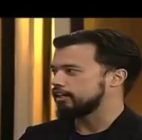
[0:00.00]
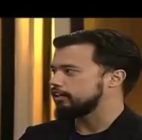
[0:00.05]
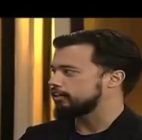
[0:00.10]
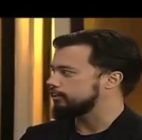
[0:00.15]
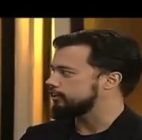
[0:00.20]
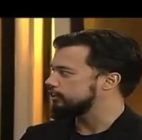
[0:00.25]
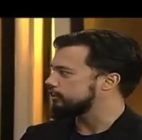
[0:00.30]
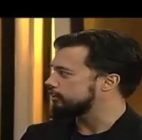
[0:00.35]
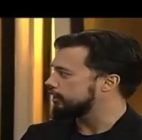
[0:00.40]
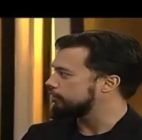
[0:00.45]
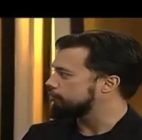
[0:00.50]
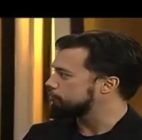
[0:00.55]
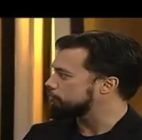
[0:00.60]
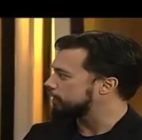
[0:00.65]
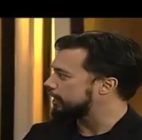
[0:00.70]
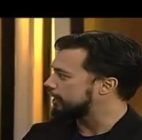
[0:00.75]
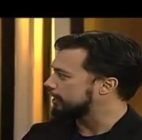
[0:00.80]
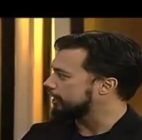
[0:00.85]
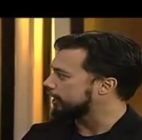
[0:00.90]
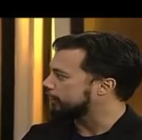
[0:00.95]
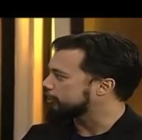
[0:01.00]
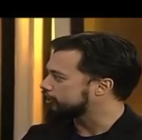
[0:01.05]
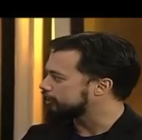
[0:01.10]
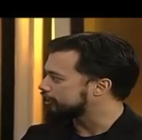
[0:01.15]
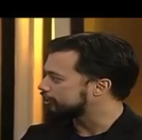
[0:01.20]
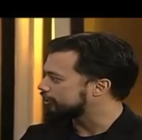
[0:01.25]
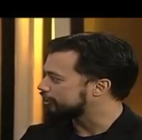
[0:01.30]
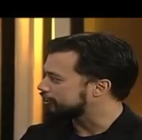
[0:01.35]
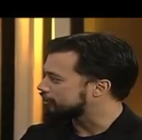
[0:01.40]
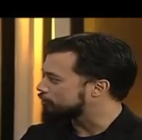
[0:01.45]
this FBI
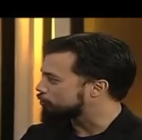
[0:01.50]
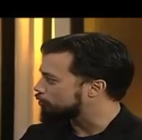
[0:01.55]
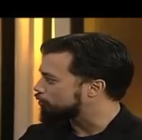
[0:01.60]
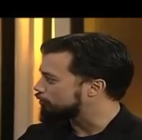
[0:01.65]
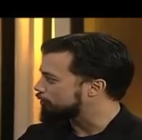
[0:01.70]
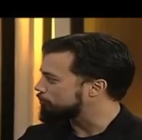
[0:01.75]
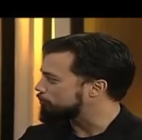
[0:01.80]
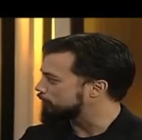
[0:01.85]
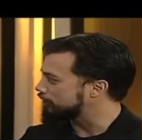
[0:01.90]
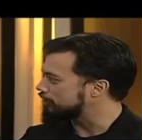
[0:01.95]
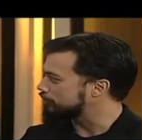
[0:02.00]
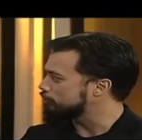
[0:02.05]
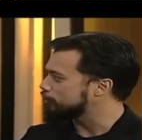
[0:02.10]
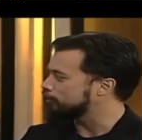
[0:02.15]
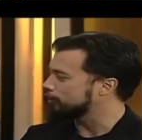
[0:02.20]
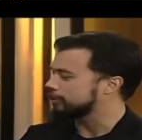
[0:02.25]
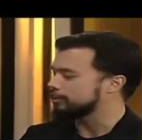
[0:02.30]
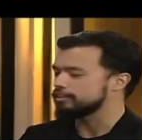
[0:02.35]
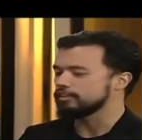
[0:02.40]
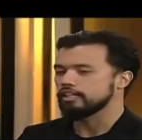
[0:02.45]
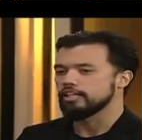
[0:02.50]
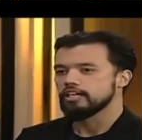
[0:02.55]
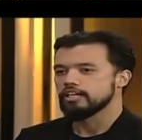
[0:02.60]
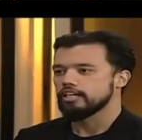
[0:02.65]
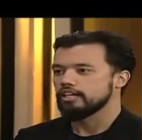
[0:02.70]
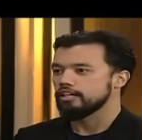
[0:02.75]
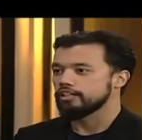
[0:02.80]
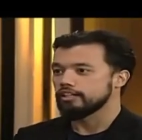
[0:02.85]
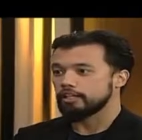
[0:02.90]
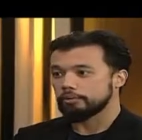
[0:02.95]
agent that stole the Bitcoins,
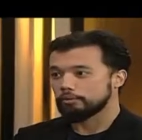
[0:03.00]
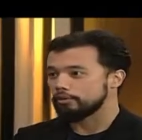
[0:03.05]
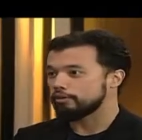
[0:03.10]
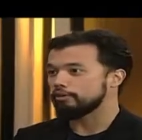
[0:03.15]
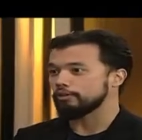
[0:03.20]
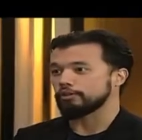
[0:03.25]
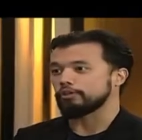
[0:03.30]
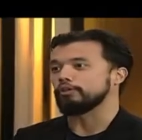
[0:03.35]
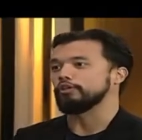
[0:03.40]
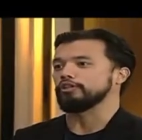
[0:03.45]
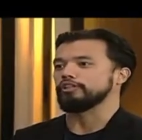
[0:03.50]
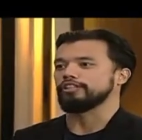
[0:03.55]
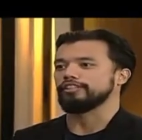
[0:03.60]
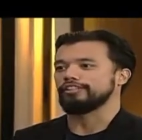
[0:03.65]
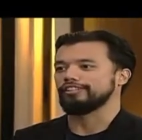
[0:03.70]
they were all caught.